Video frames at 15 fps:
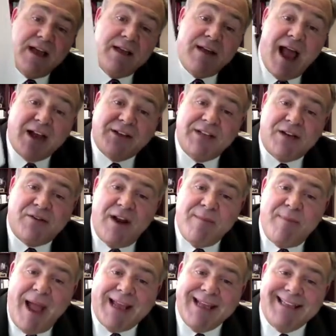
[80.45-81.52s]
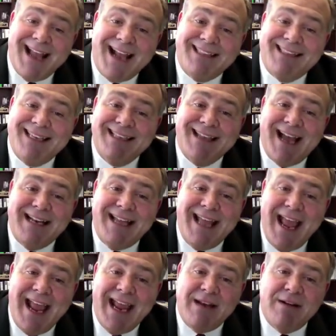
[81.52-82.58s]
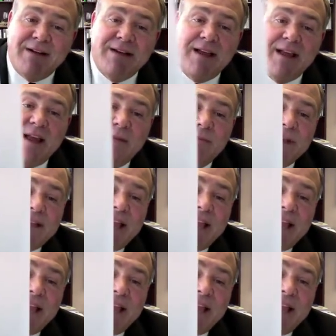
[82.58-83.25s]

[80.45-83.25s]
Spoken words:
actually created back in 1998, but